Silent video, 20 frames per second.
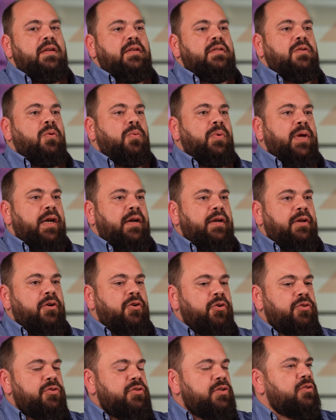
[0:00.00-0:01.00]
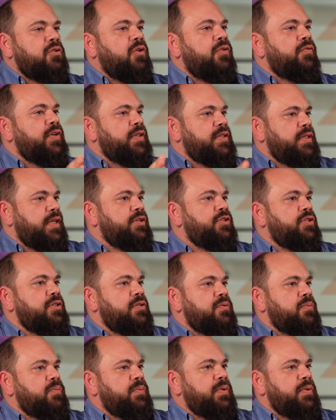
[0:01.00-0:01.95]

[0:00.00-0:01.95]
So we are in constant conversations.